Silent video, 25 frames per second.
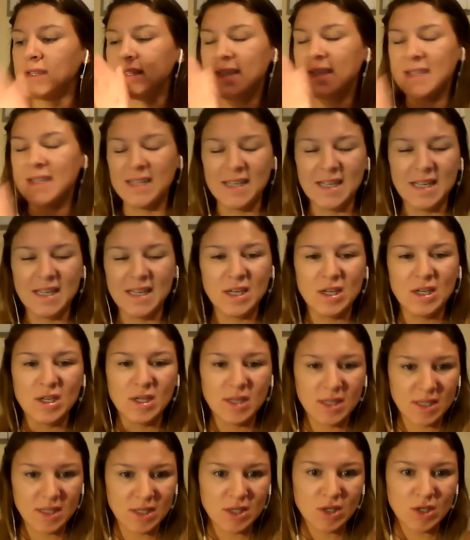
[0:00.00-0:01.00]
need
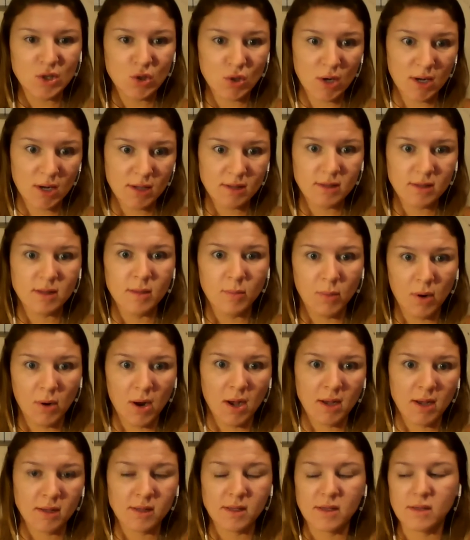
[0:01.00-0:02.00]
to trust the
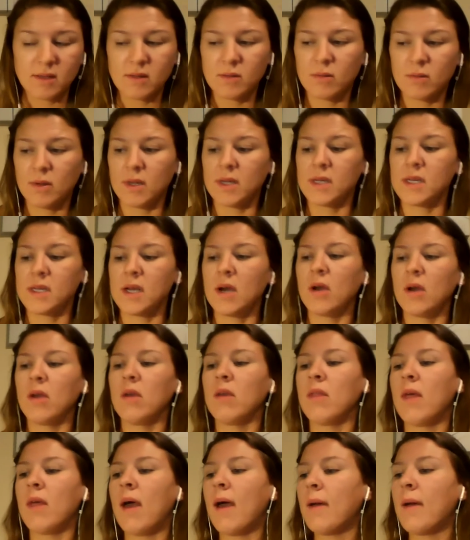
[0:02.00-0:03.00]
process when I tell
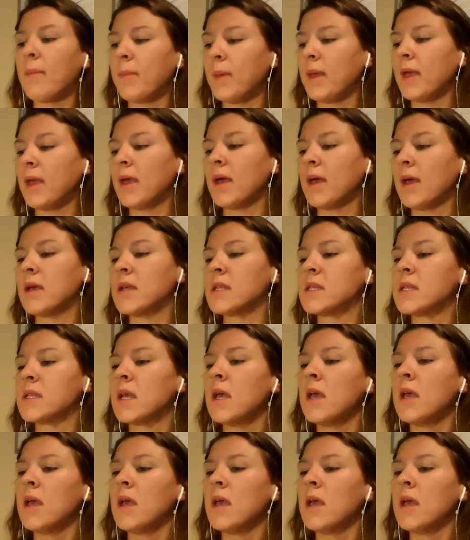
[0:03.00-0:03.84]
you that, because